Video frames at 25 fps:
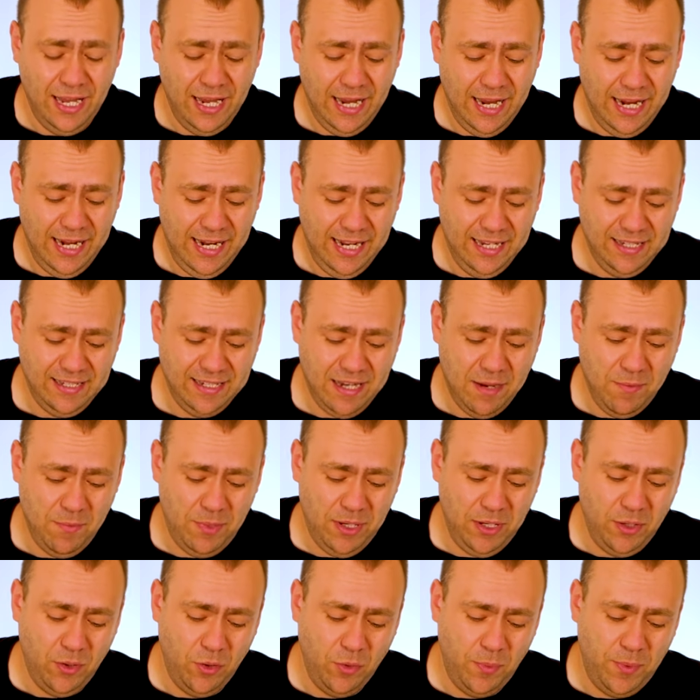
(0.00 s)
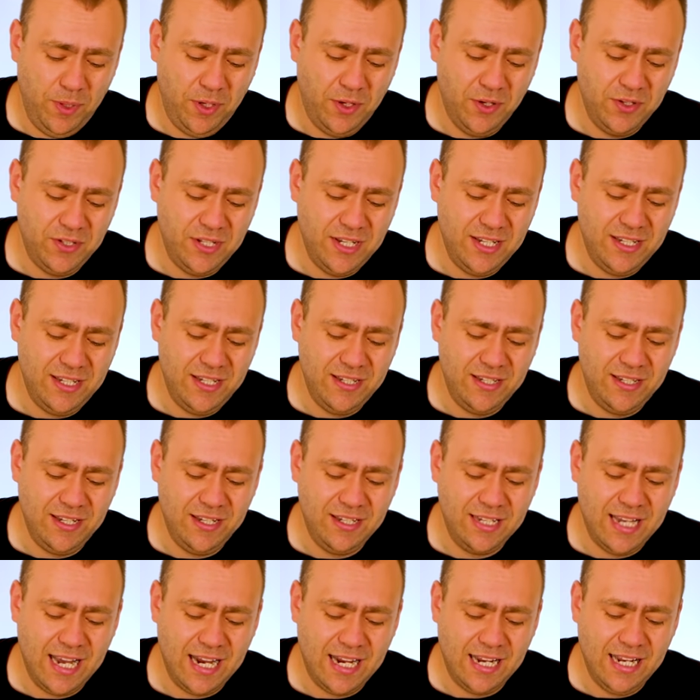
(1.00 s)
in the assembly hall because this is
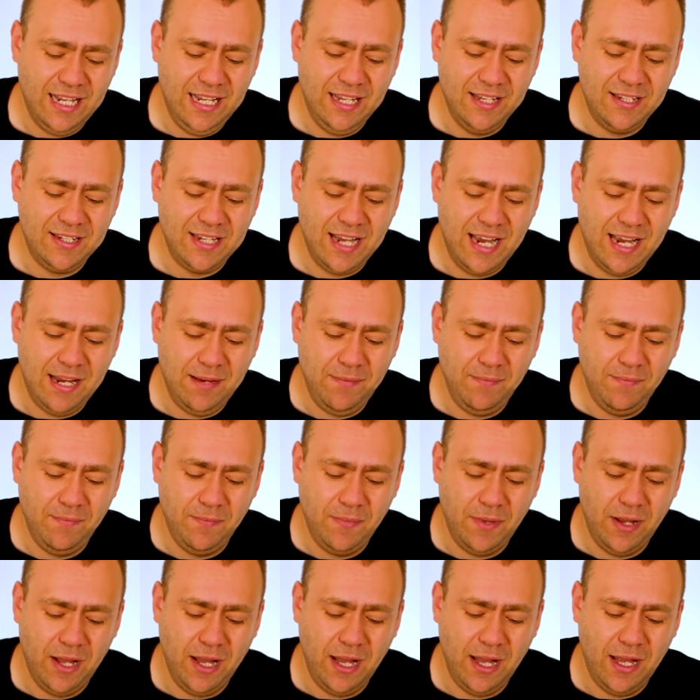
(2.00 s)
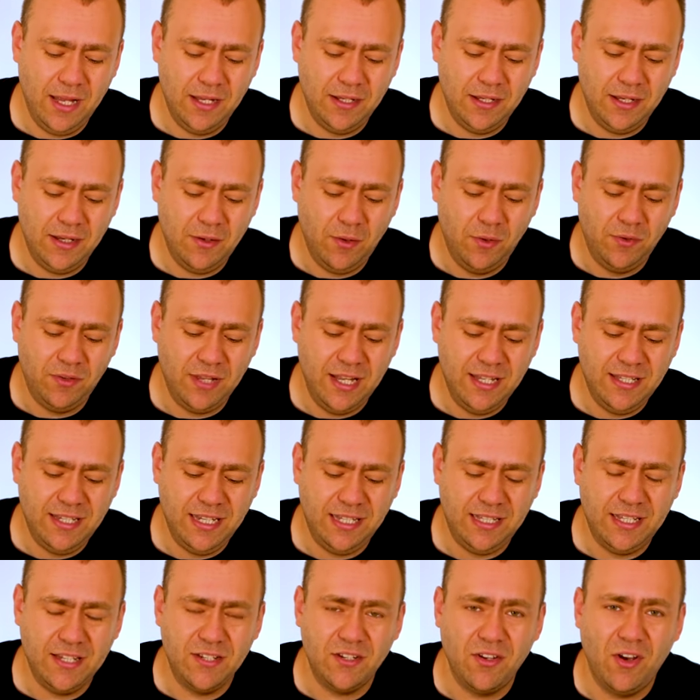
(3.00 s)
exactly the same uh,
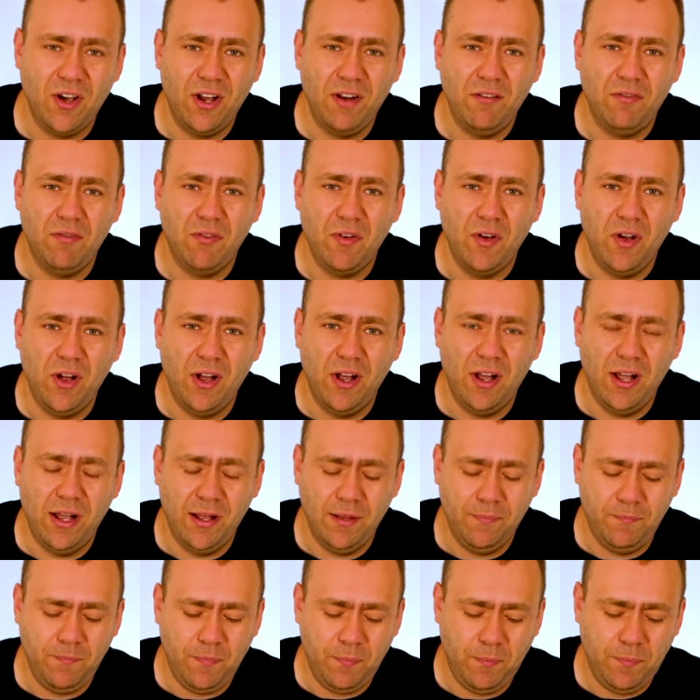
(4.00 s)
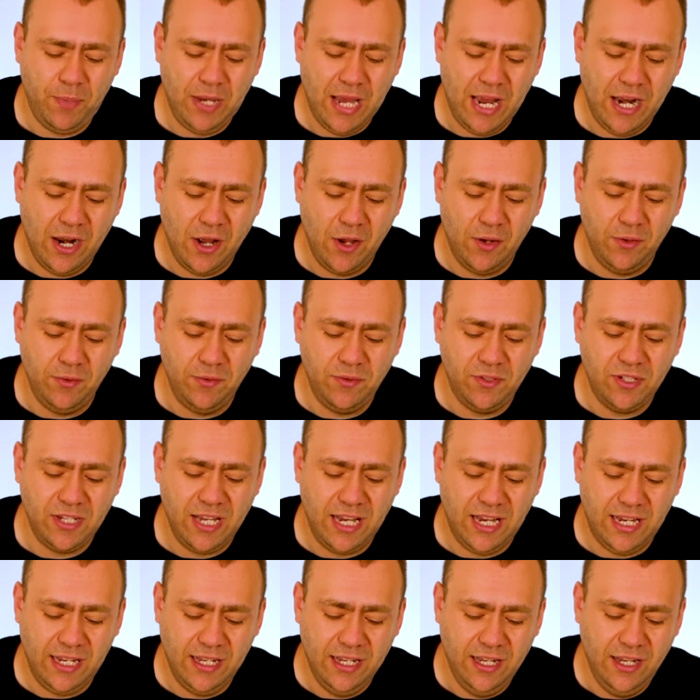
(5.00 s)
authentic design for a piano
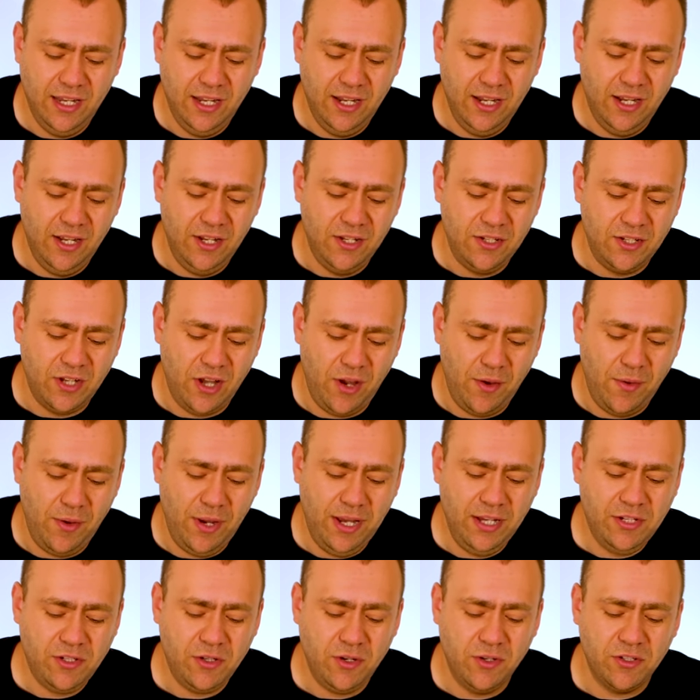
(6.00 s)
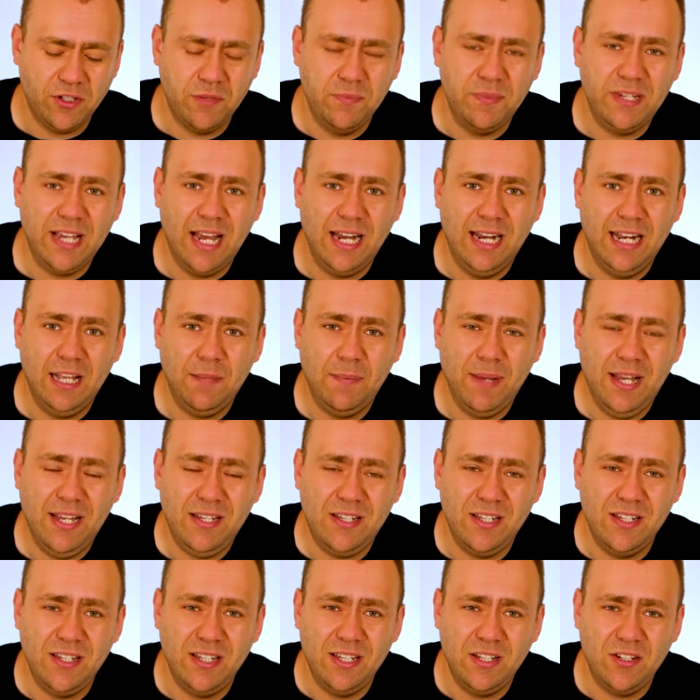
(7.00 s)
seat. So it's got some Technic
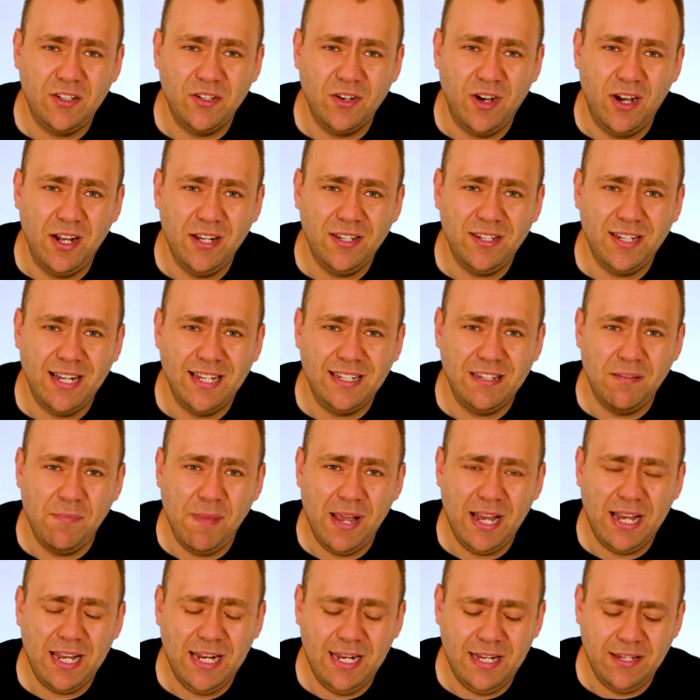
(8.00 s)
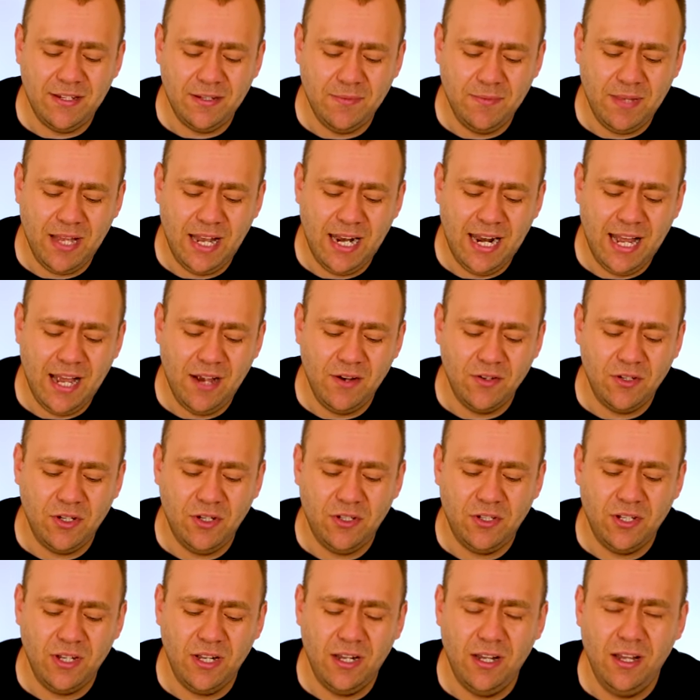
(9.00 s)
pieces inside. So there's a mechanism that allows you
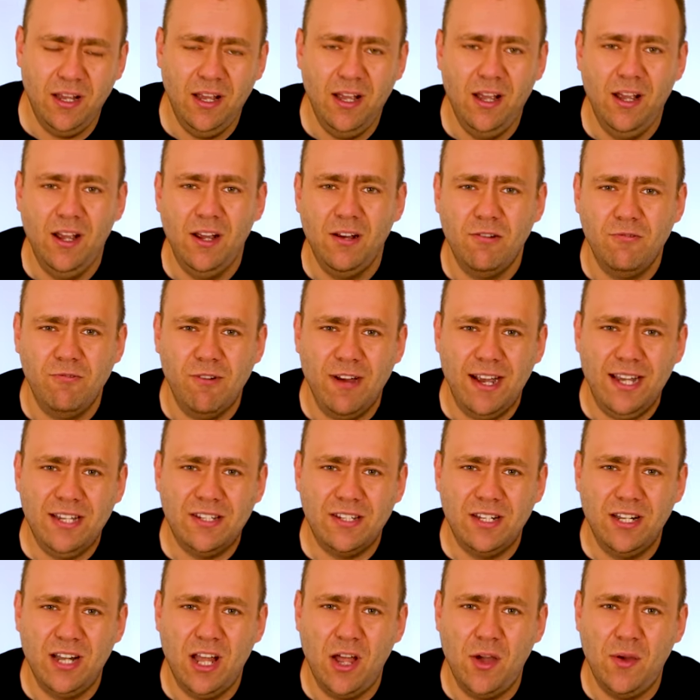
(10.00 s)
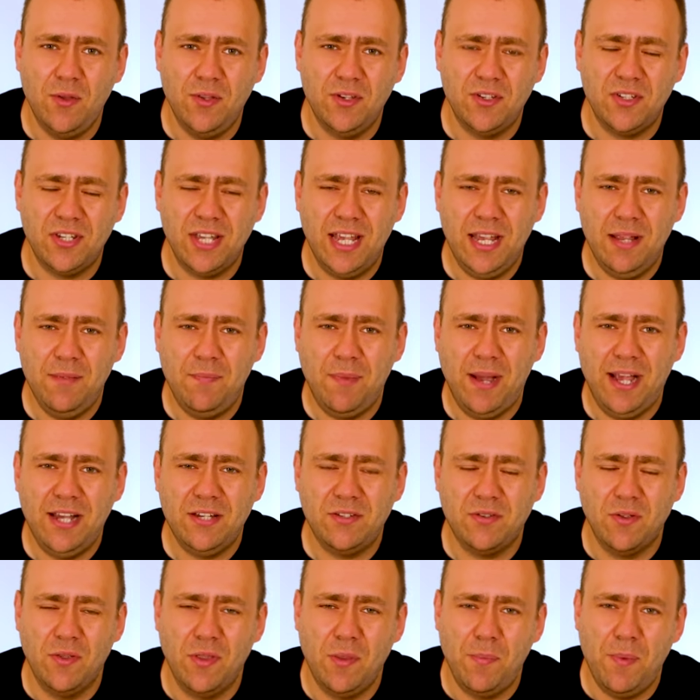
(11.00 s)
to raise and lower the seat
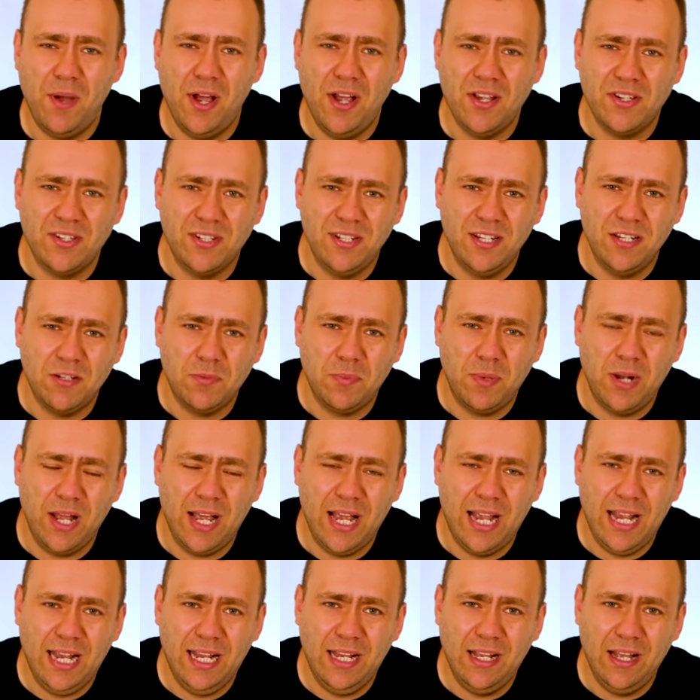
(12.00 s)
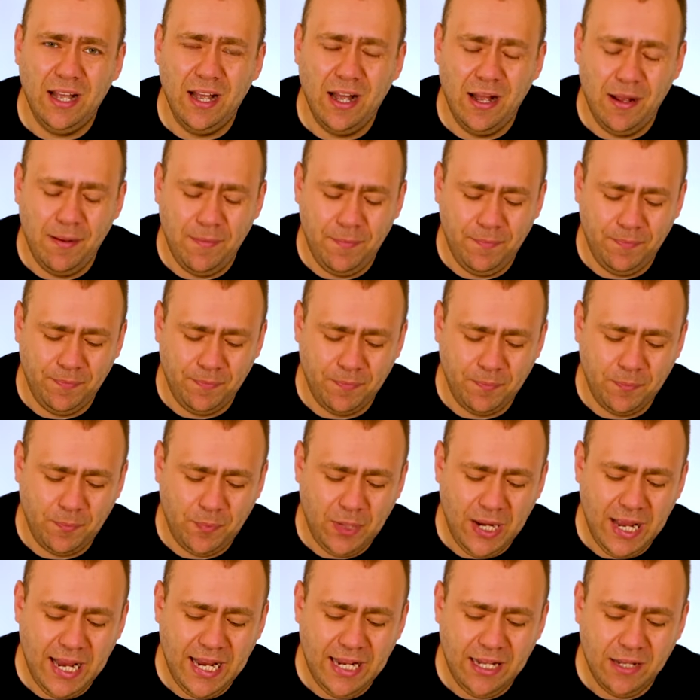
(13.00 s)
based on the person that's playing um,
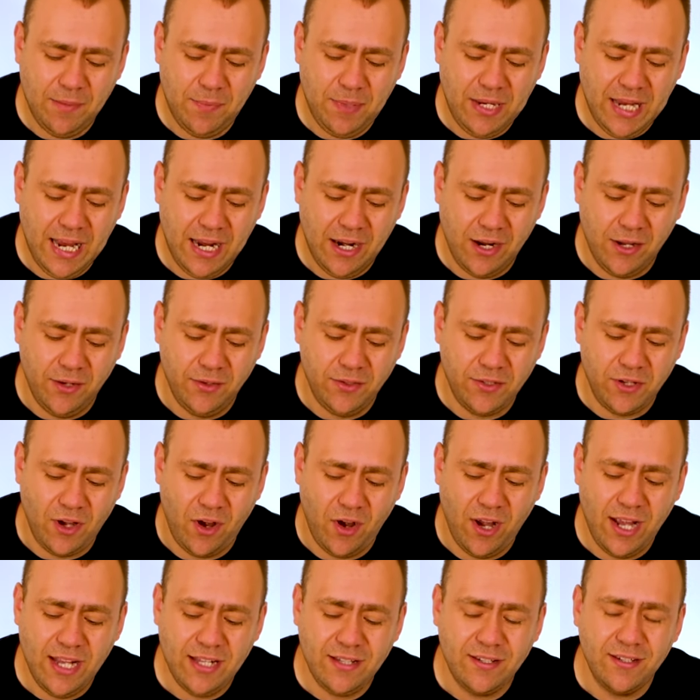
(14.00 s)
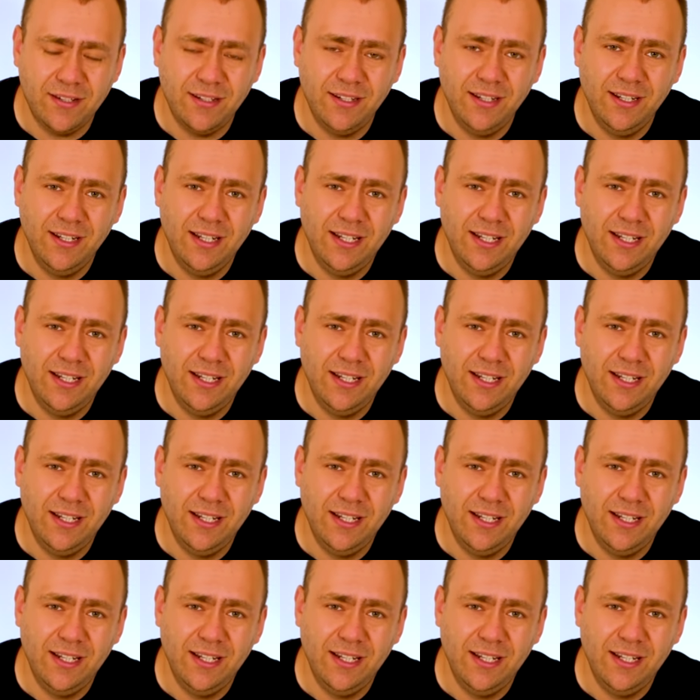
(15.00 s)
playing the piano's height